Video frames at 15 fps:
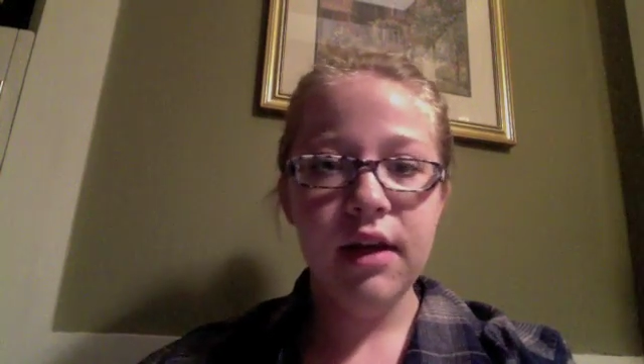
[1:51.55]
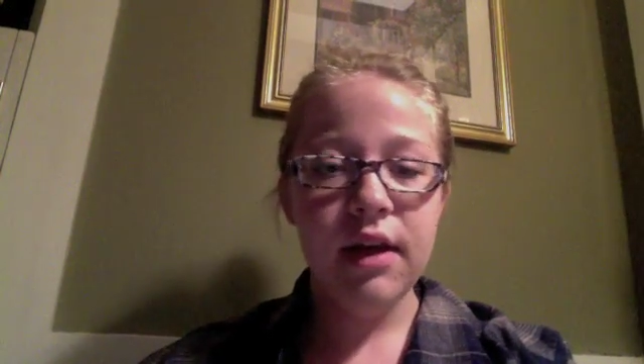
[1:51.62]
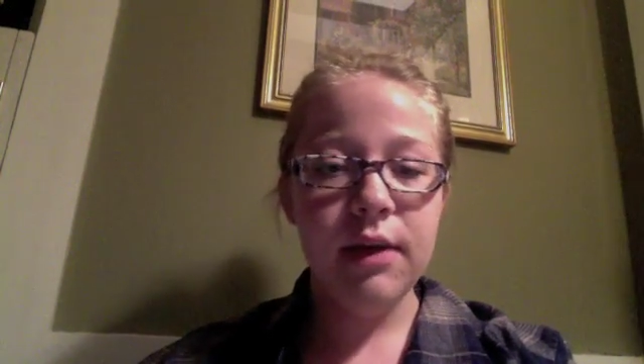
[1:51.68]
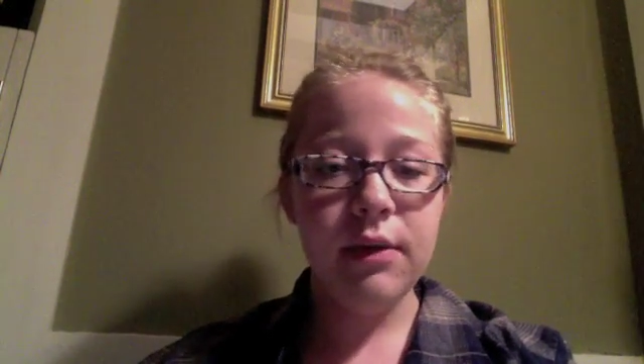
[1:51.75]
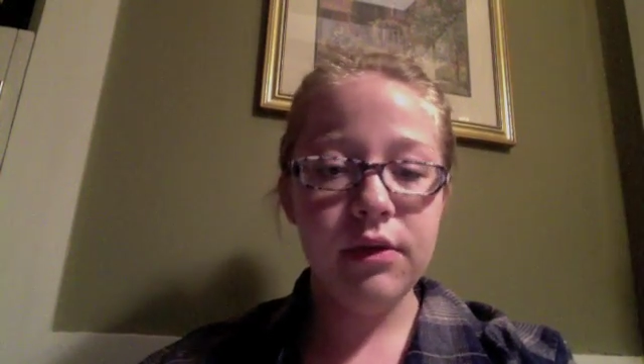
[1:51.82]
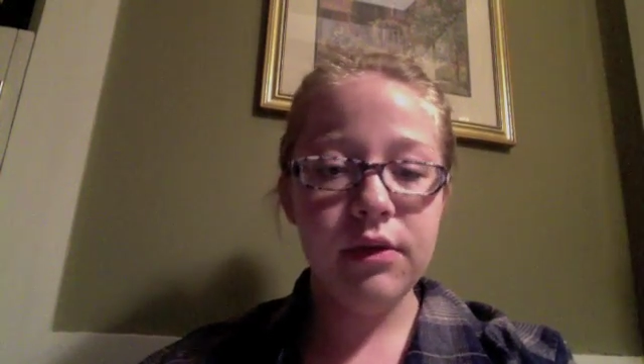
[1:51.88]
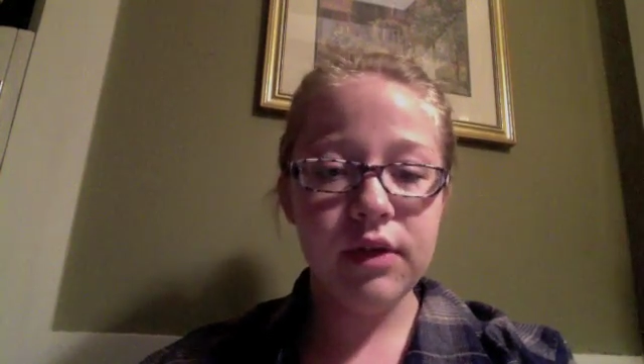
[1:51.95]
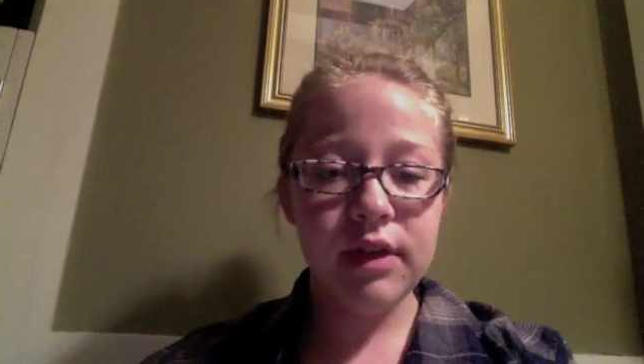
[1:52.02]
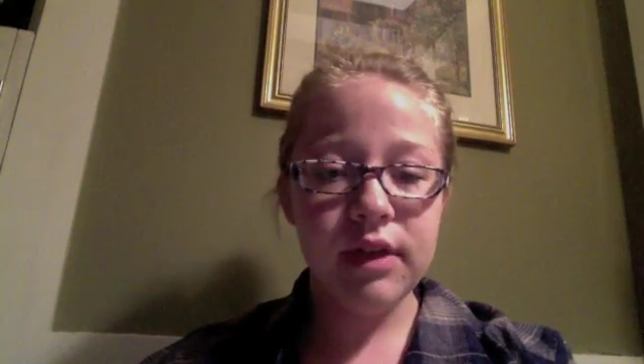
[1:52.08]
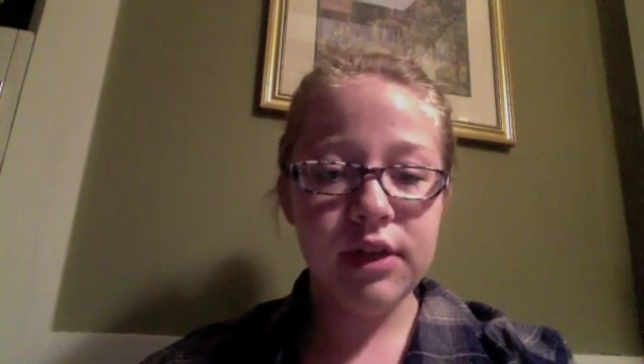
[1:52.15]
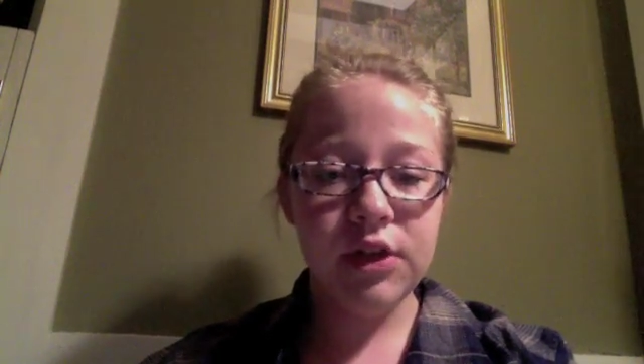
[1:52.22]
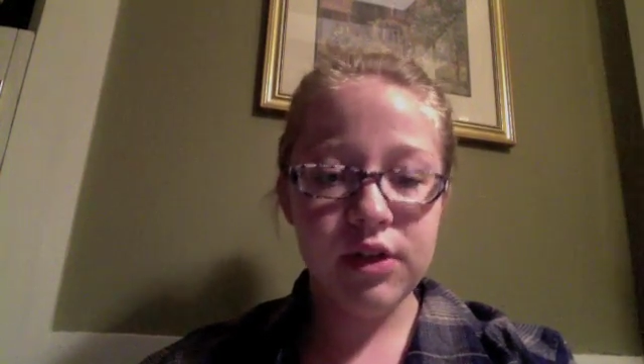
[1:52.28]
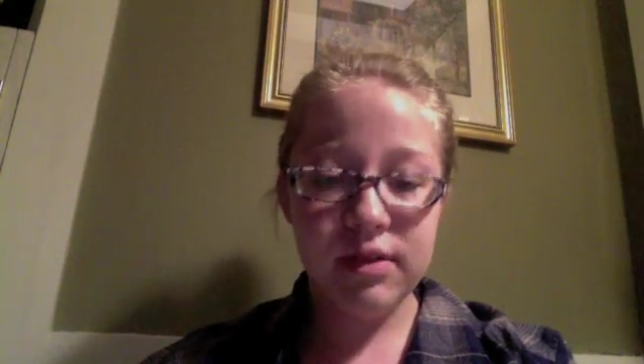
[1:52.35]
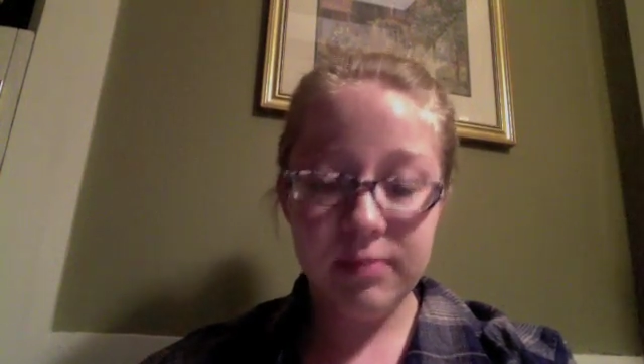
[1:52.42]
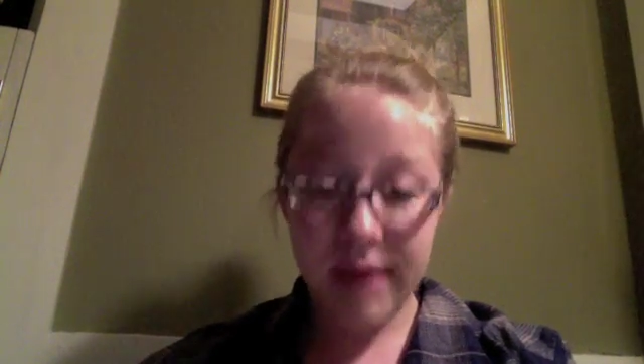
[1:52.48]
It was really
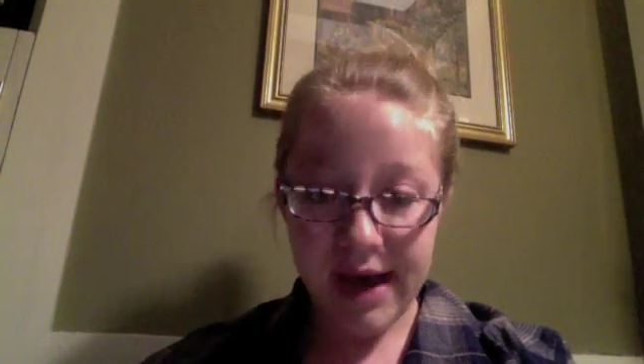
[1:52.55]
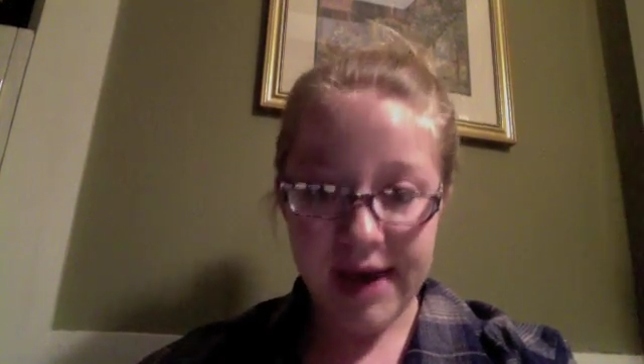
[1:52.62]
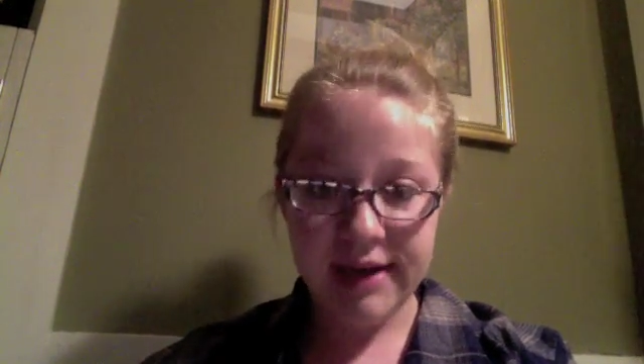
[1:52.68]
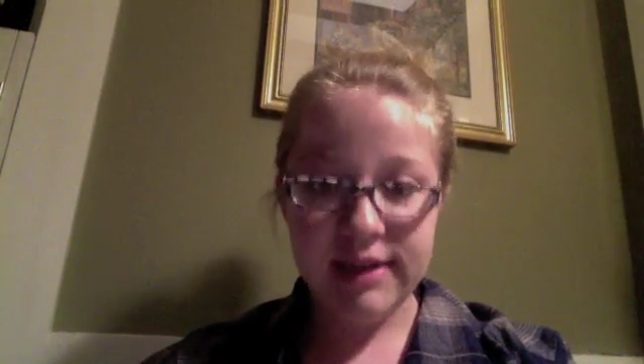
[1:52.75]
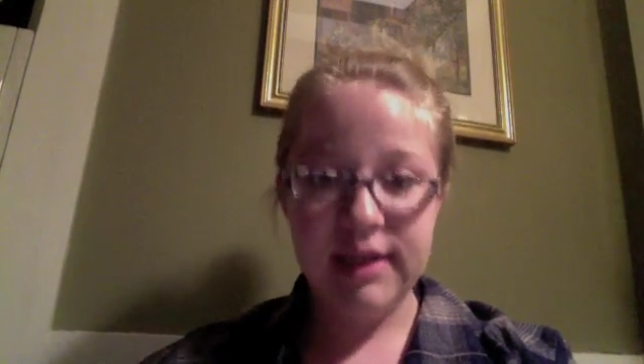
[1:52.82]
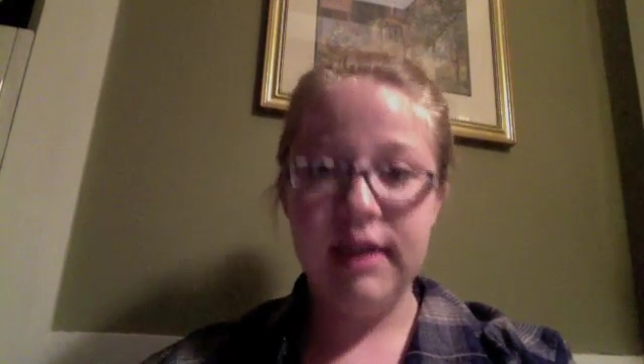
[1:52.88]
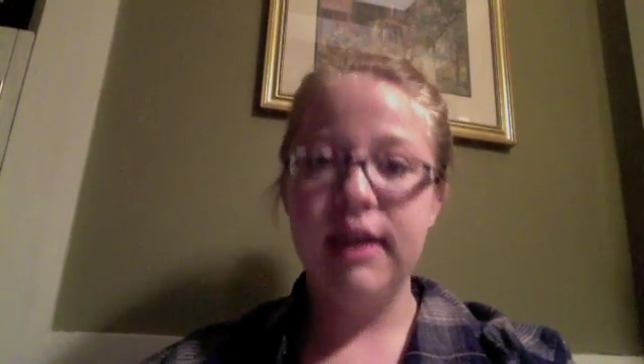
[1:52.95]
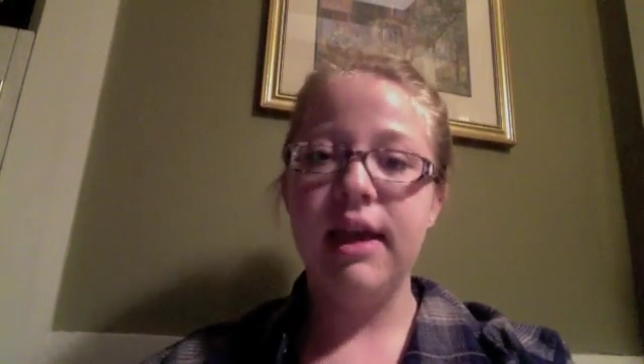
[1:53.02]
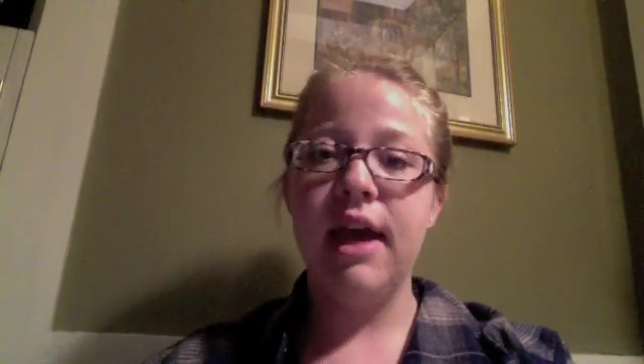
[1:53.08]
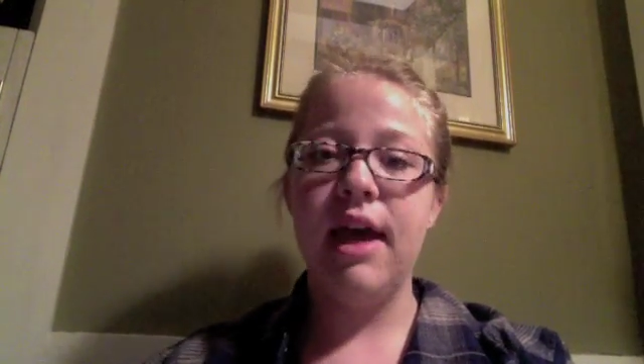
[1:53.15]
just impacting,